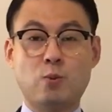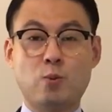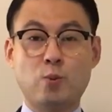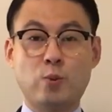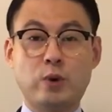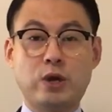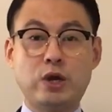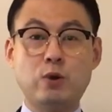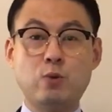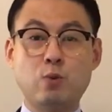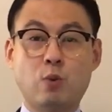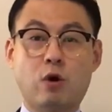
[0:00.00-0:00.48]

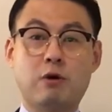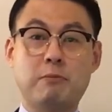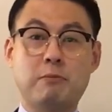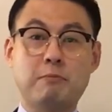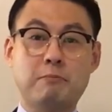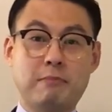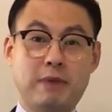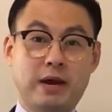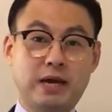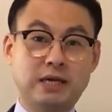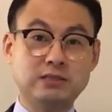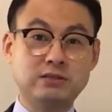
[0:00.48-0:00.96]
We wore
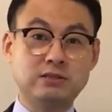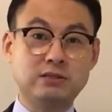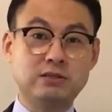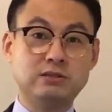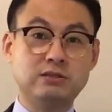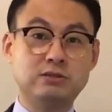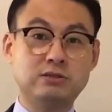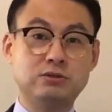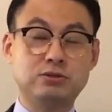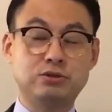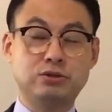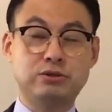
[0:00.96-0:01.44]

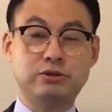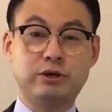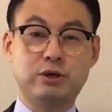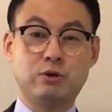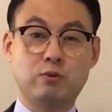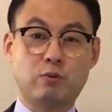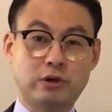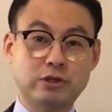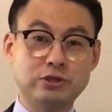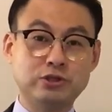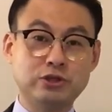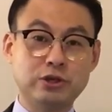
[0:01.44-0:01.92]
masks during
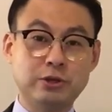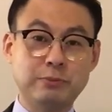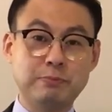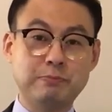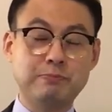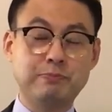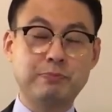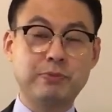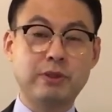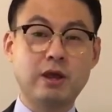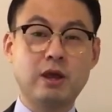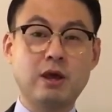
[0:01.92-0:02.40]
worship
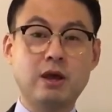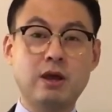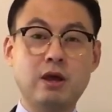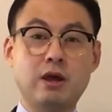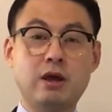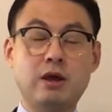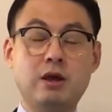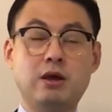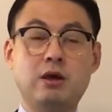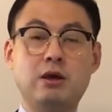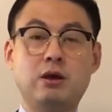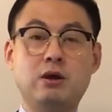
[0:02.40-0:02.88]

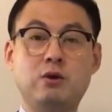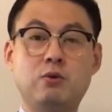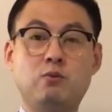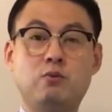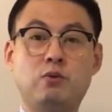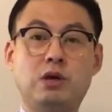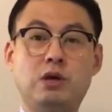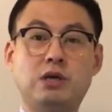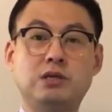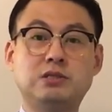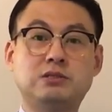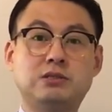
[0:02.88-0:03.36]

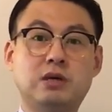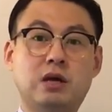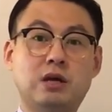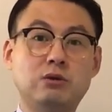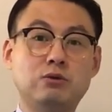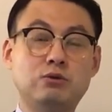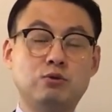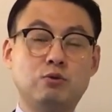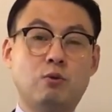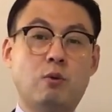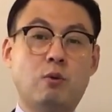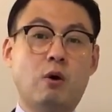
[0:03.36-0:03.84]
we said
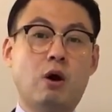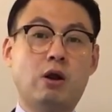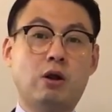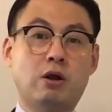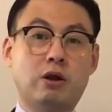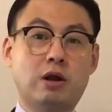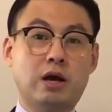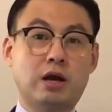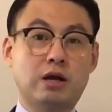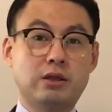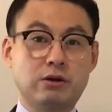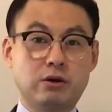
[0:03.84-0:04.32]
it to one
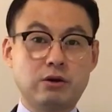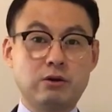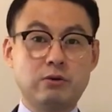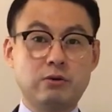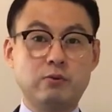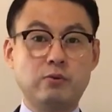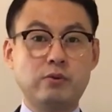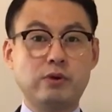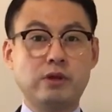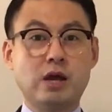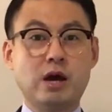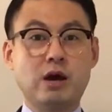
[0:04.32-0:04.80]
another
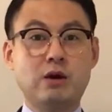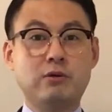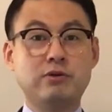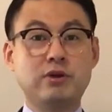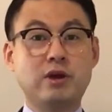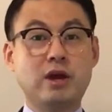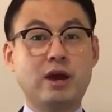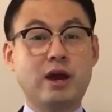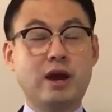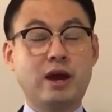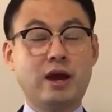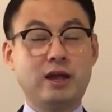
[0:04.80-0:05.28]
without
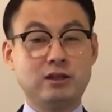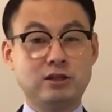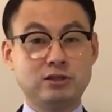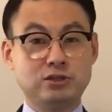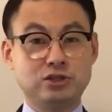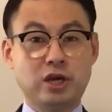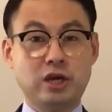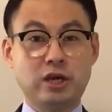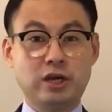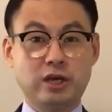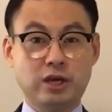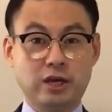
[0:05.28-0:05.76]

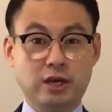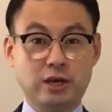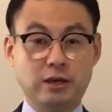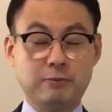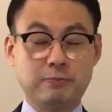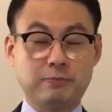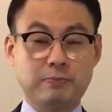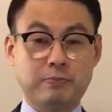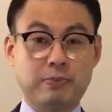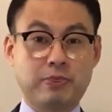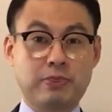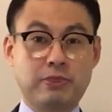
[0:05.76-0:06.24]
handshaking.
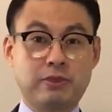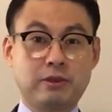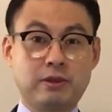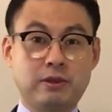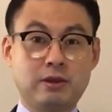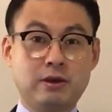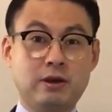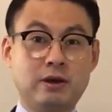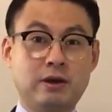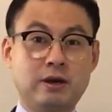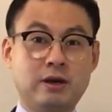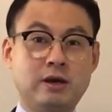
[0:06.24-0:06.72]

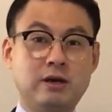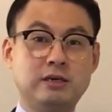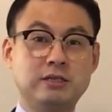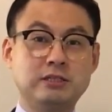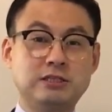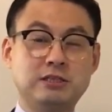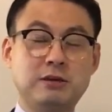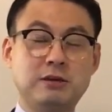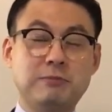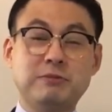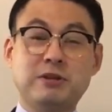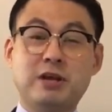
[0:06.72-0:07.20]

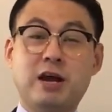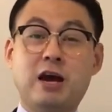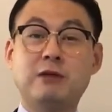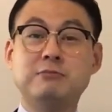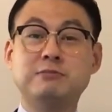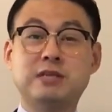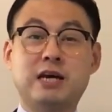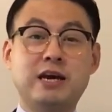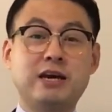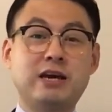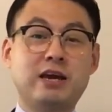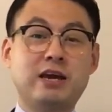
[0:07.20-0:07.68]

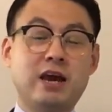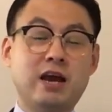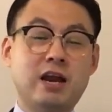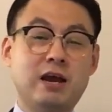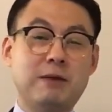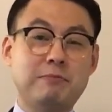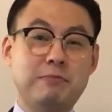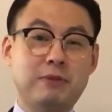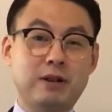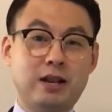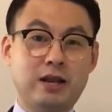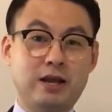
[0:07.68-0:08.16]
Sometimes I
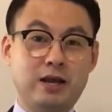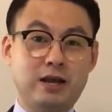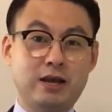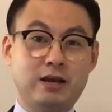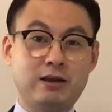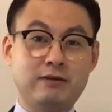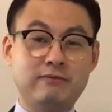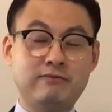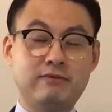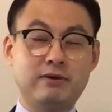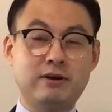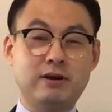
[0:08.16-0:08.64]
cannot
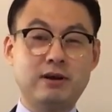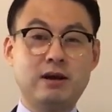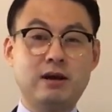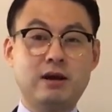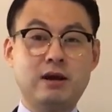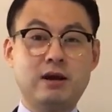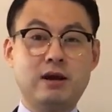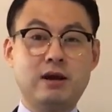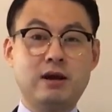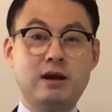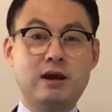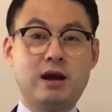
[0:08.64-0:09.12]
believe
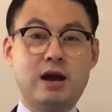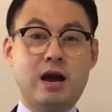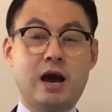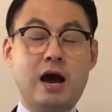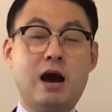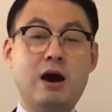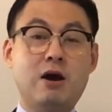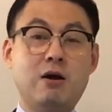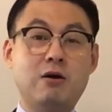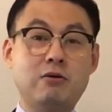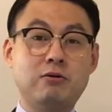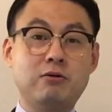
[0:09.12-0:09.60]

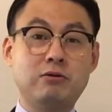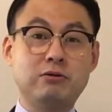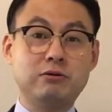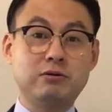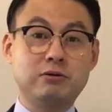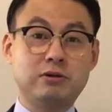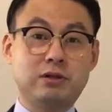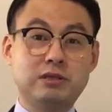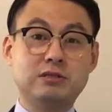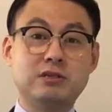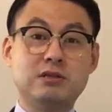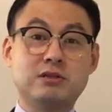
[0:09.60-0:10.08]
how
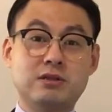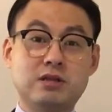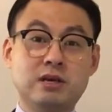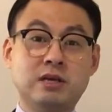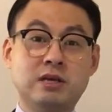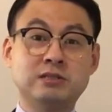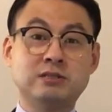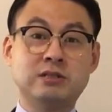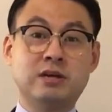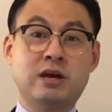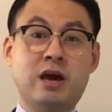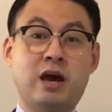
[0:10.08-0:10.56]
these
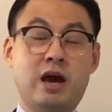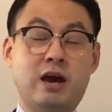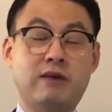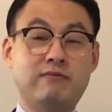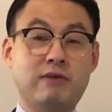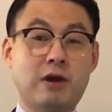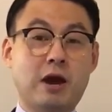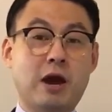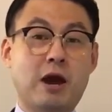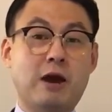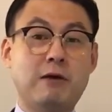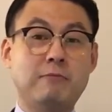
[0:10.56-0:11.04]
things have
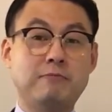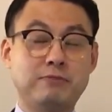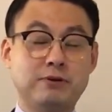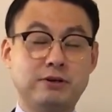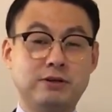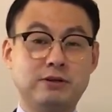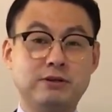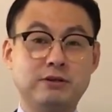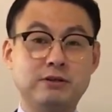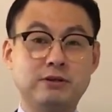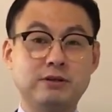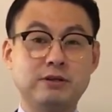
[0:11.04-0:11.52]

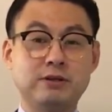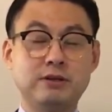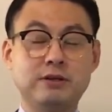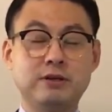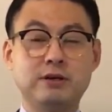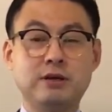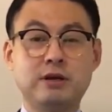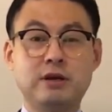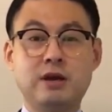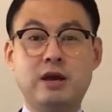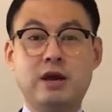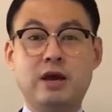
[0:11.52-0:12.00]
happened
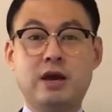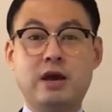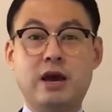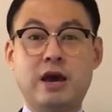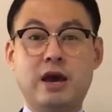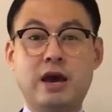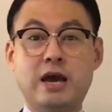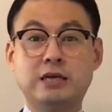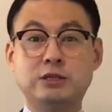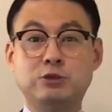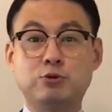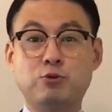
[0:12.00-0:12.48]

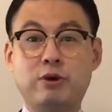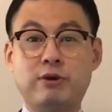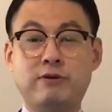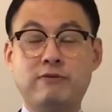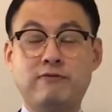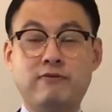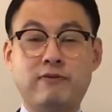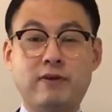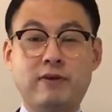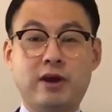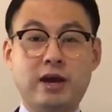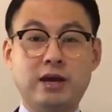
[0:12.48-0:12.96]
as we
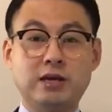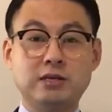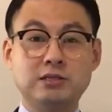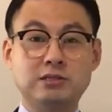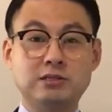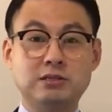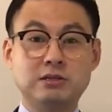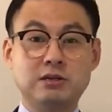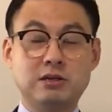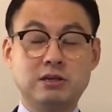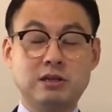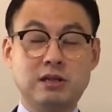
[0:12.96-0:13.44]

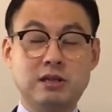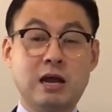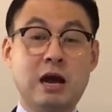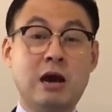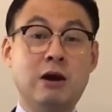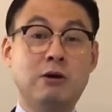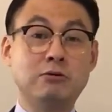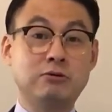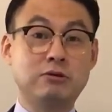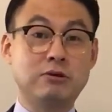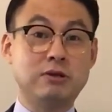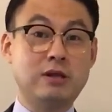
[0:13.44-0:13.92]
face
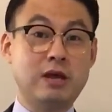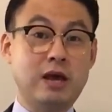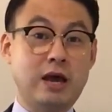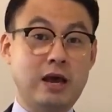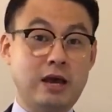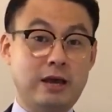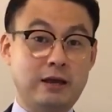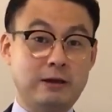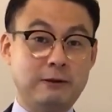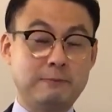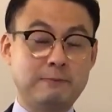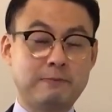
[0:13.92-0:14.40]
now today.